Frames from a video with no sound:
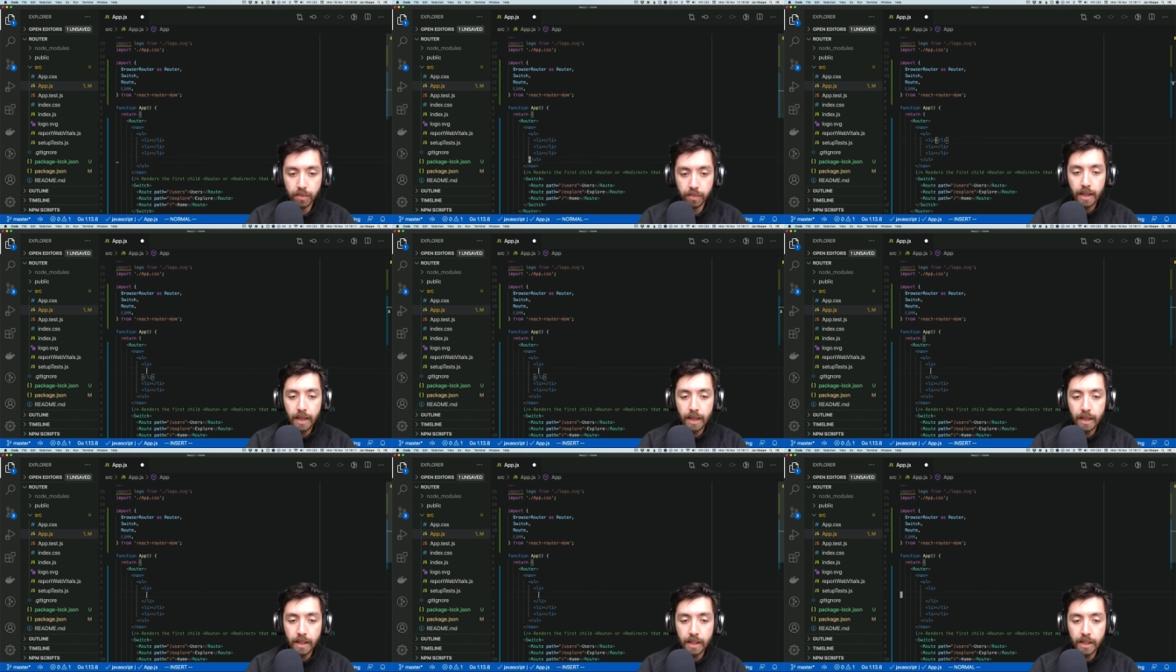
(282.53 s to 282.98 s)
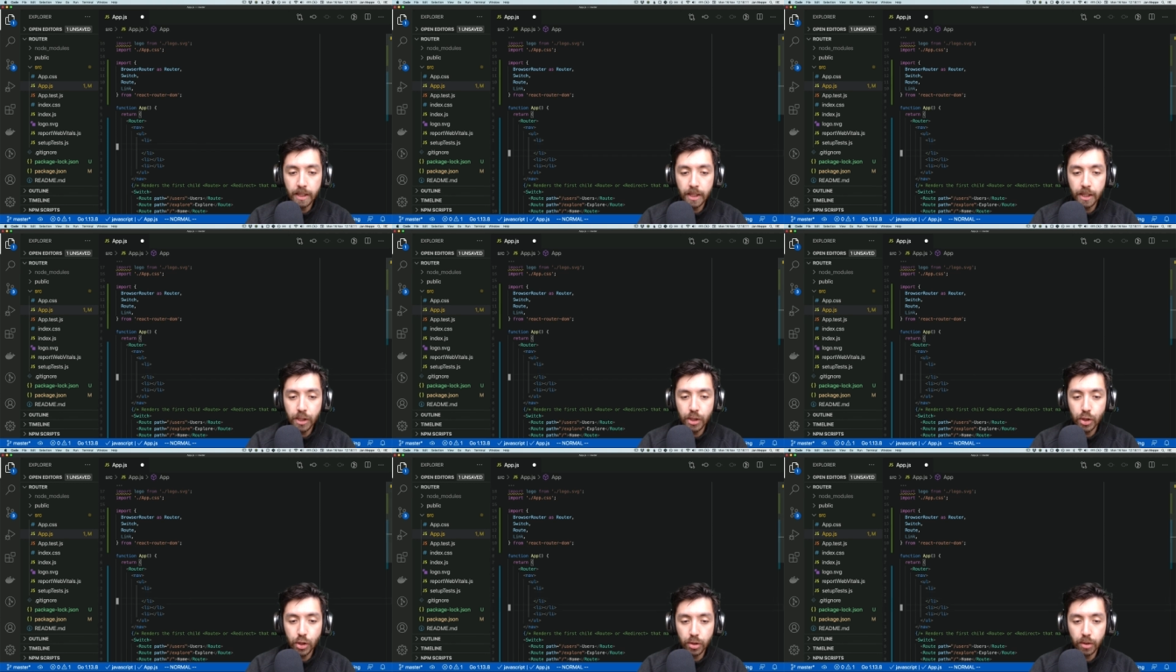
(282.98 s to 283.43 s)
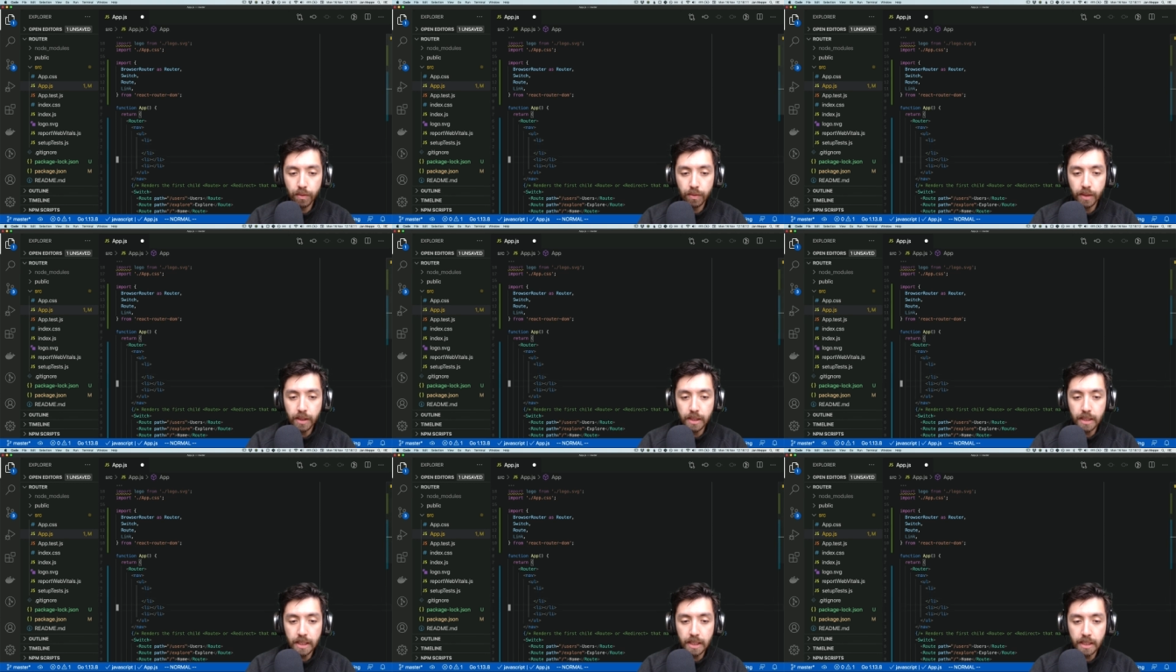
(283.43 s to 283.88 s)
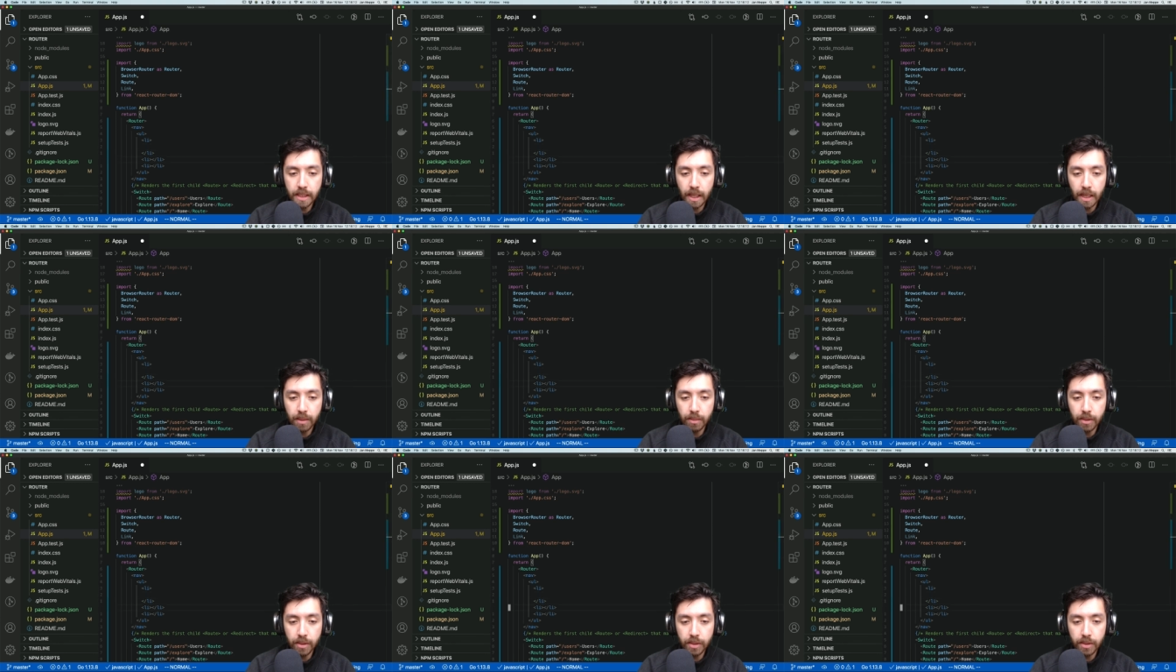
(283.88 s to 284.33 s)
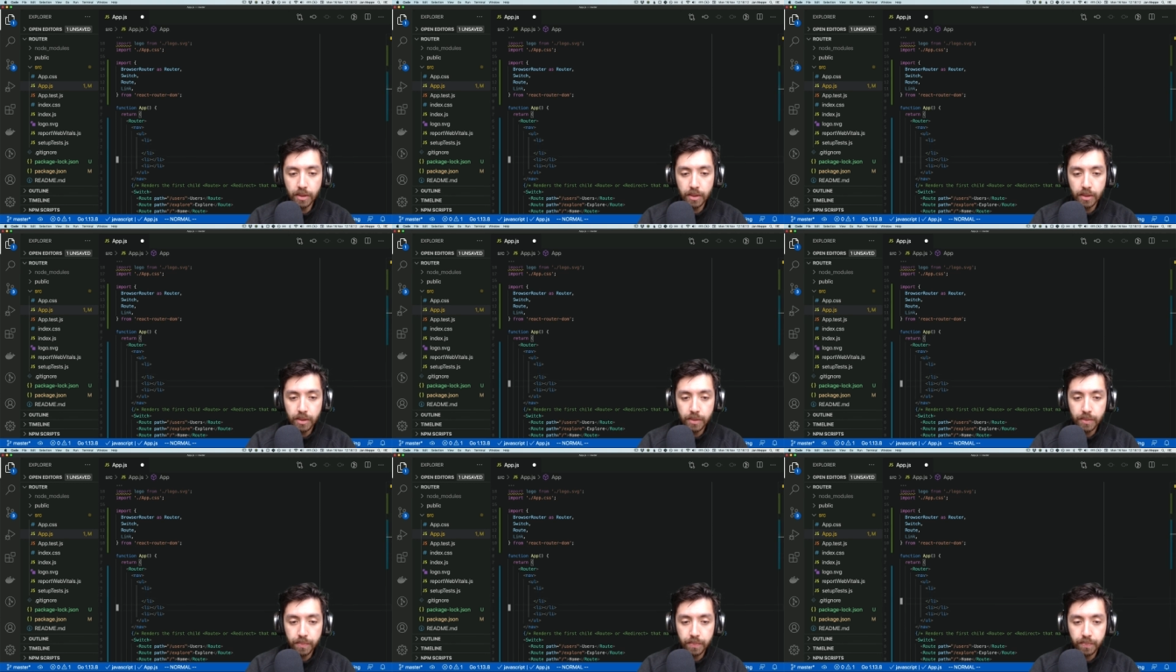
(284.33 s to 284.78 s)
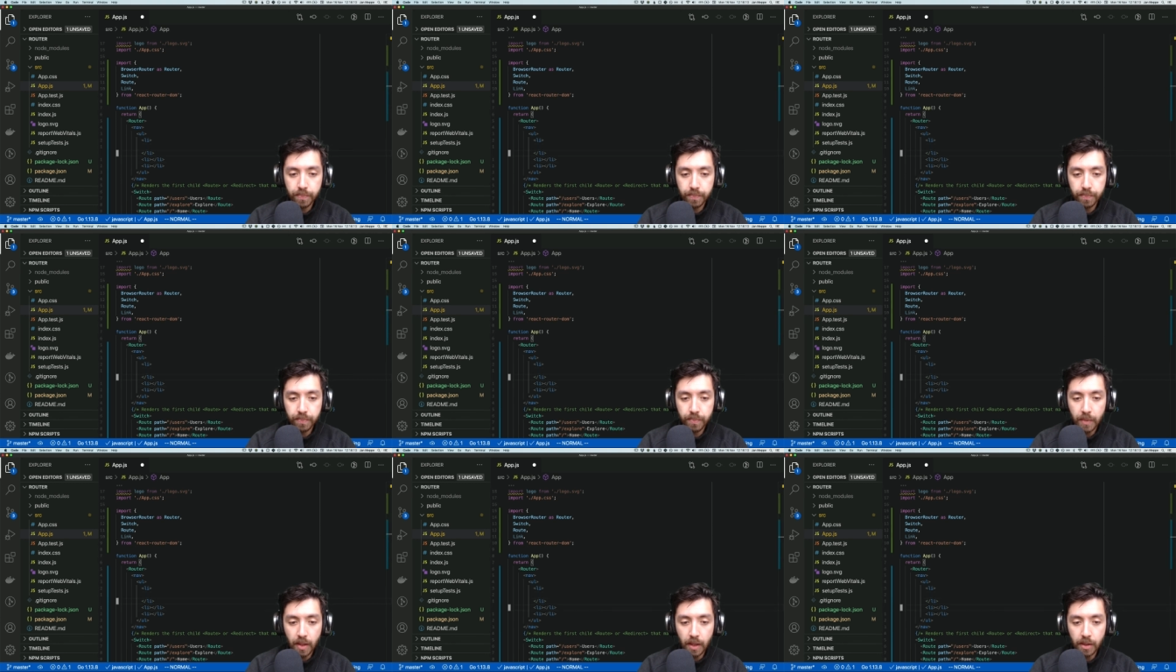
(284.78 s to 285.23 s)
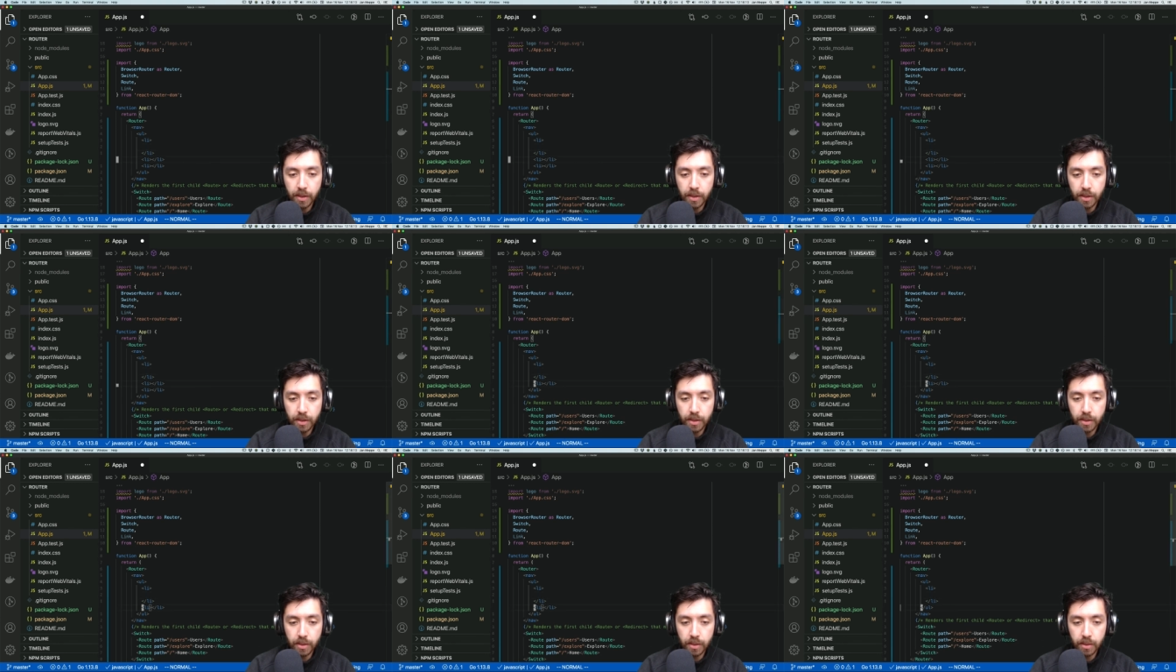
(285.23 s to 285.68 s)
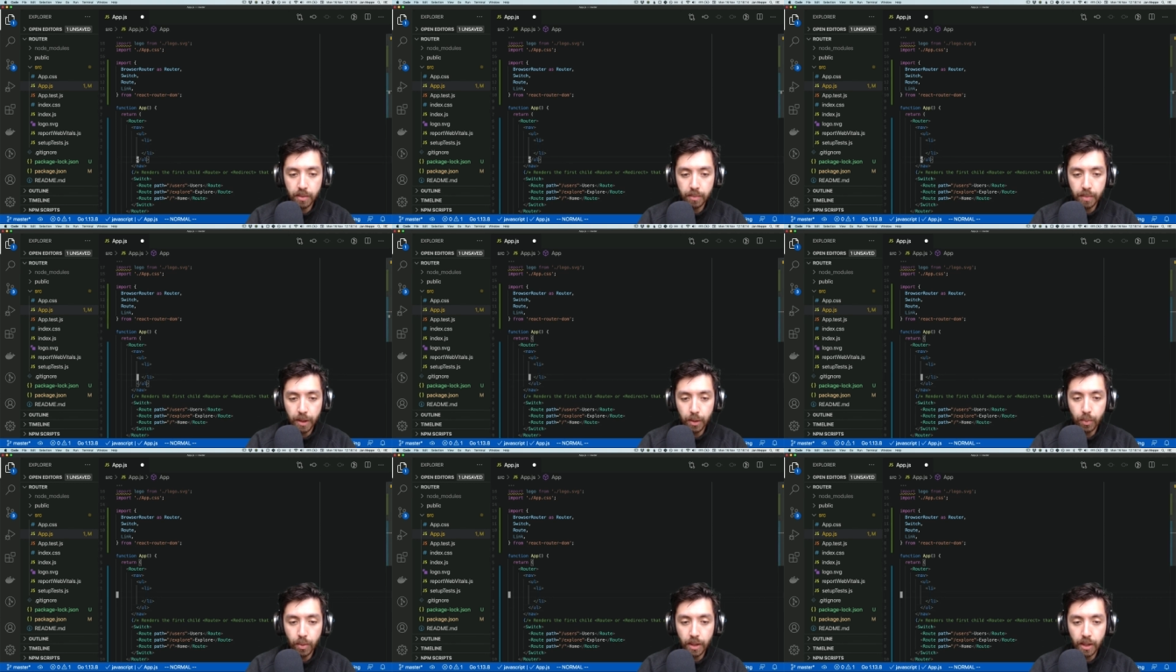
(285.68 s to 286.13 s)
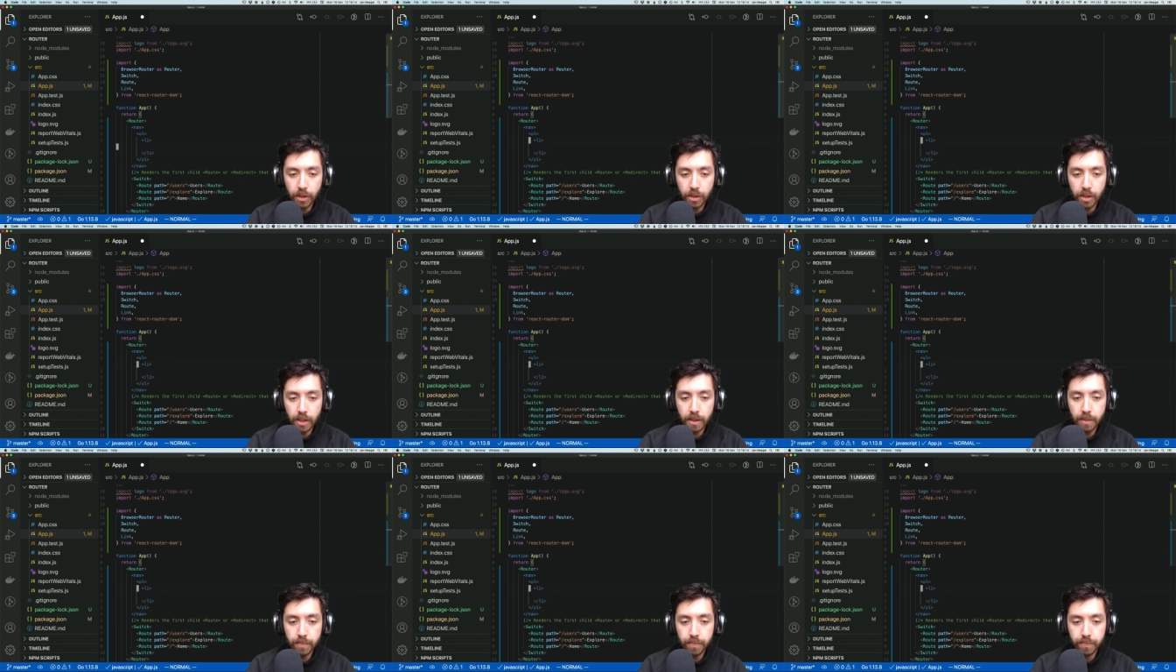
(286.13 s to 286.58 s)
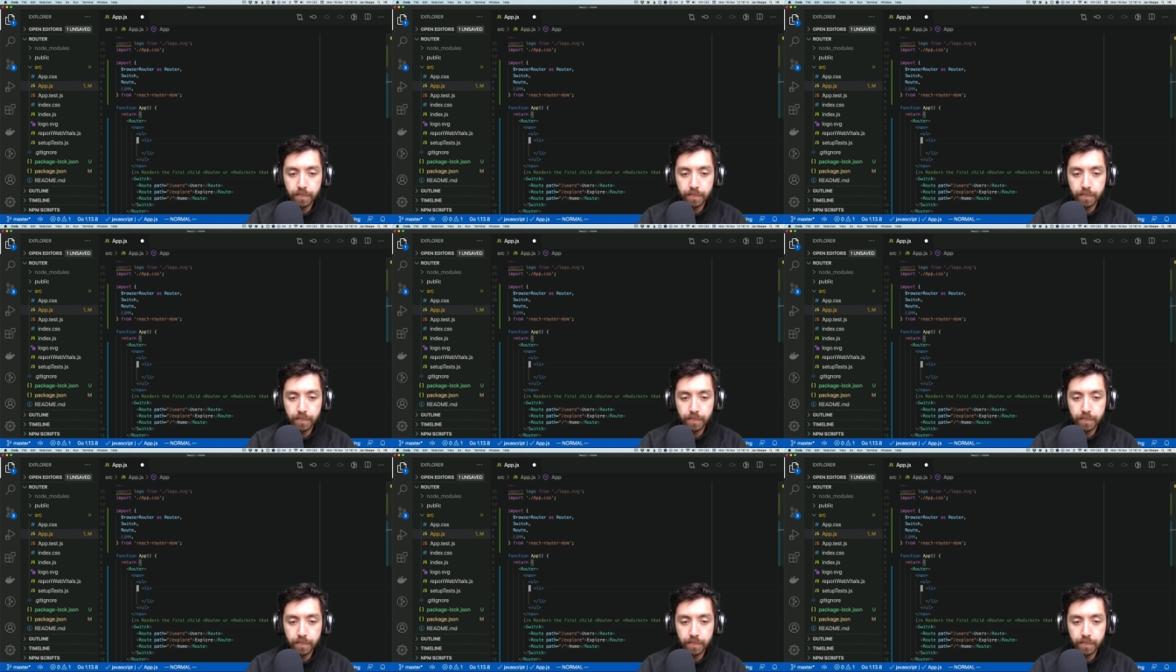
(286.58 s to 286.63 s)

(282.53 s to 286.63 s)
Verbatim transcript: In each of these list elements, I'll just make one actually,